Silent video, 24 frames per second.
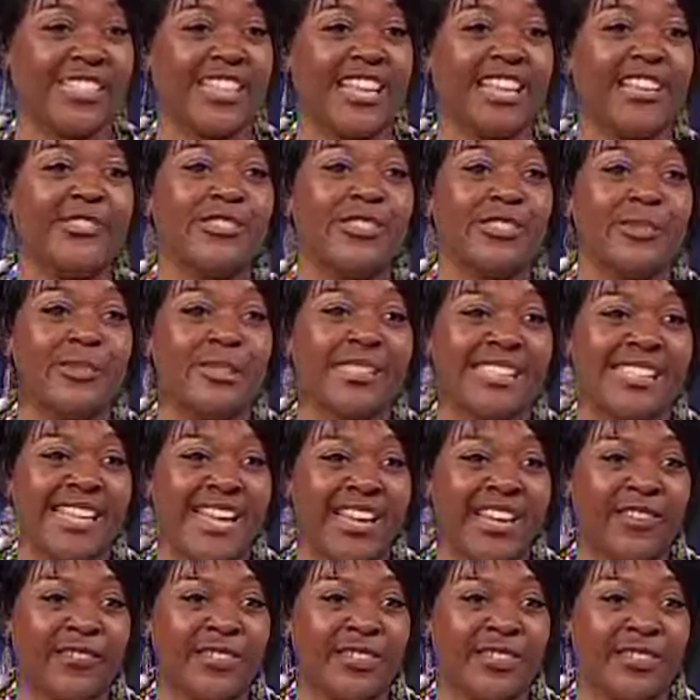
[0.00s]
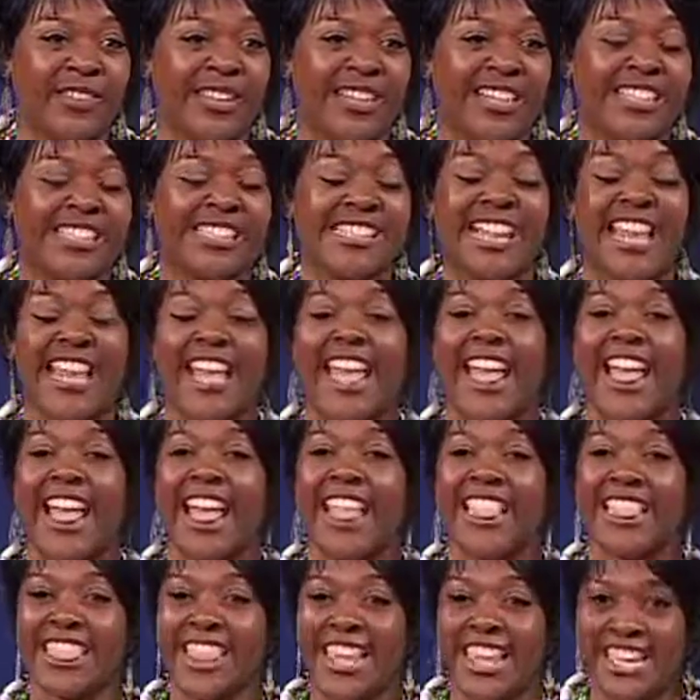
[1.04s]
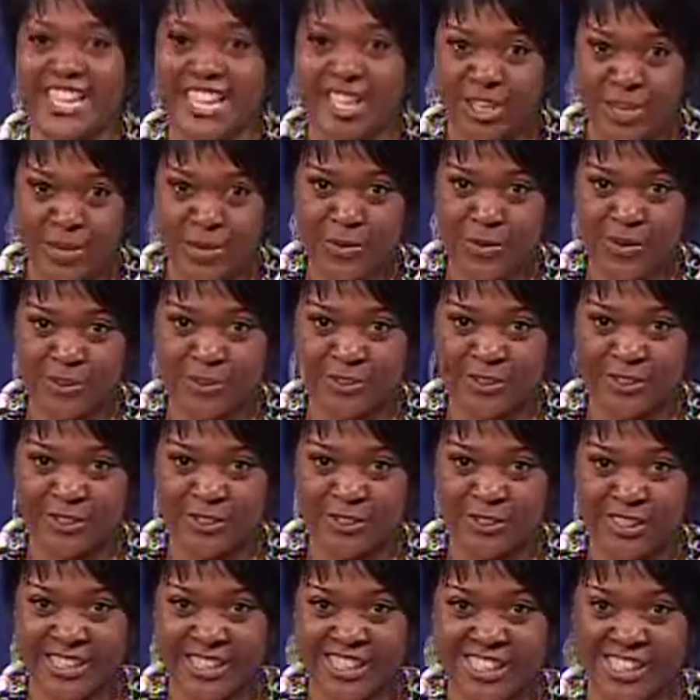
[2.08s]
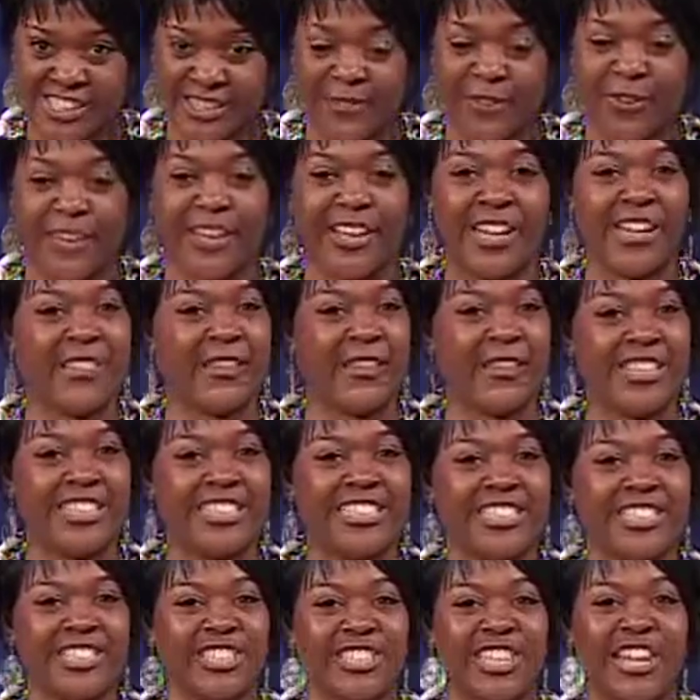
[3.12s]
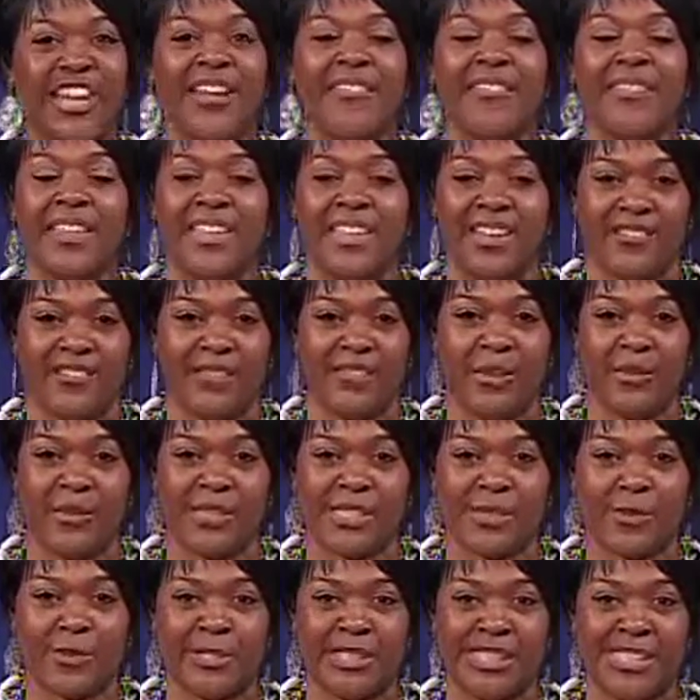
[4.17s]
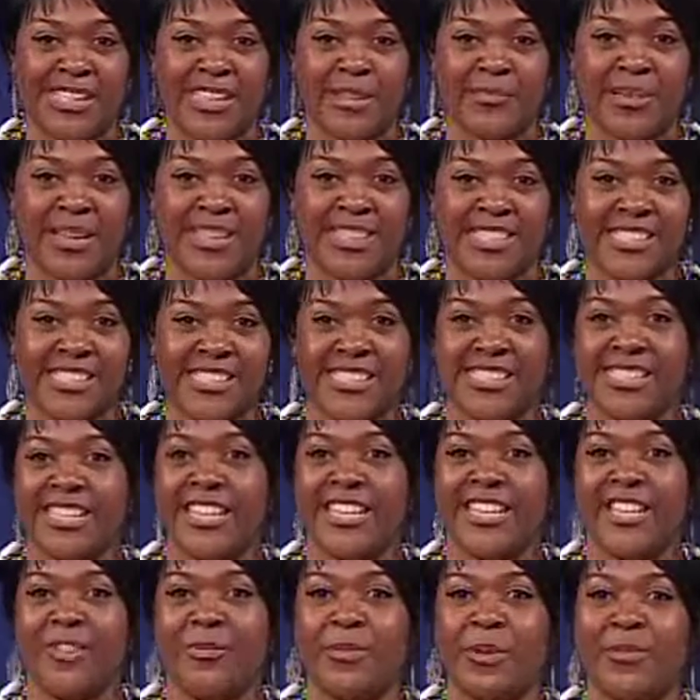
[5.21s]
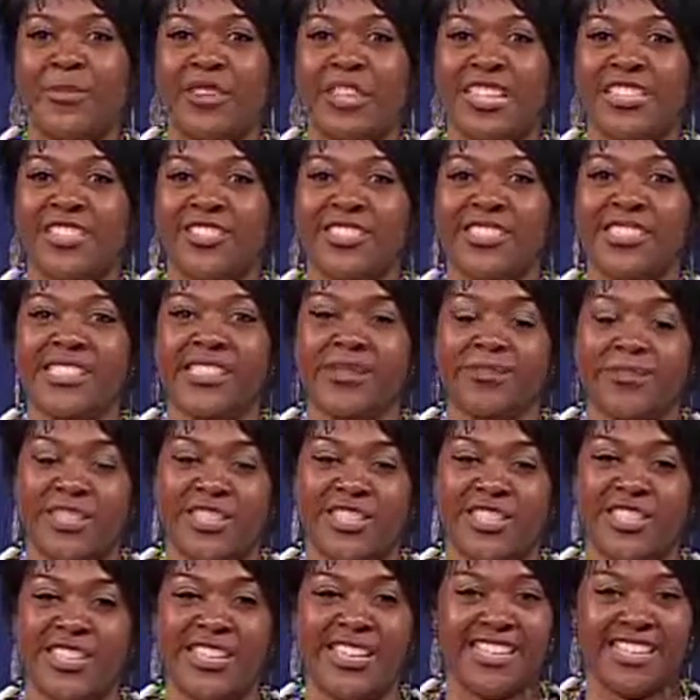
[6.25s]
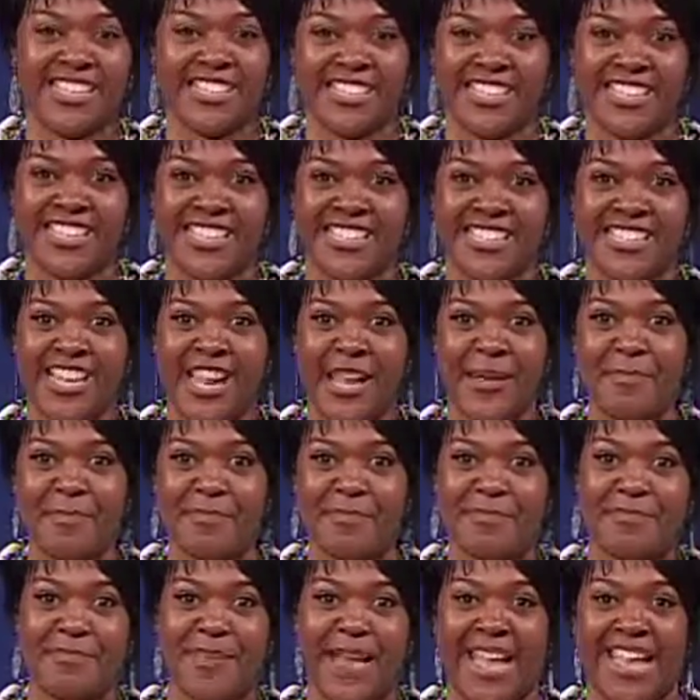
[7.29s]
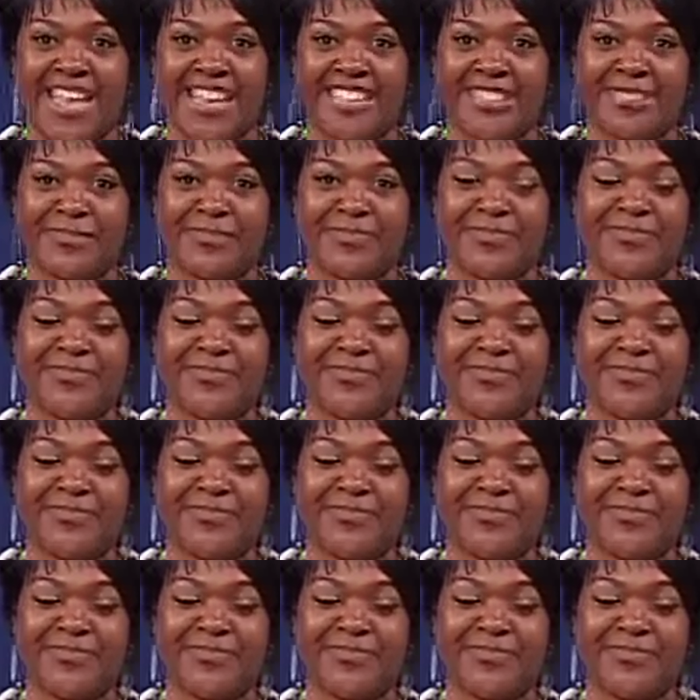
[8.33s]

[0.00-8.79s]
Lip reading: Thank you so much, Sandy, for joining us. And thank you for joining us for another edition of InFocus, presented by the Cincinnati Human Relations Commission. See you next time. Bye.